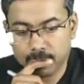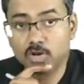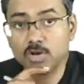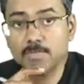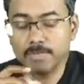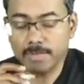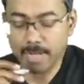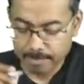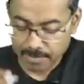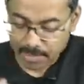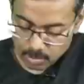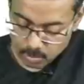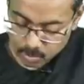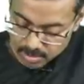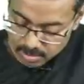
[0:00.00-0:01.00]
What do you mean by upper
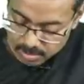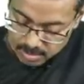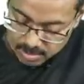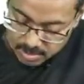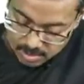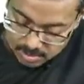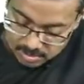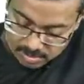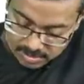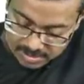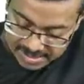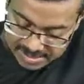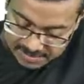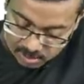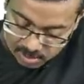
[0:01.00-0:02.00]
lower? Now
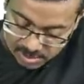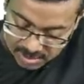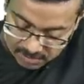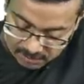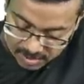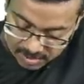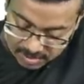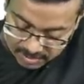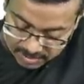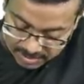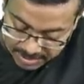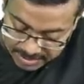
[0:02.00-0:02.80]
desmoglein one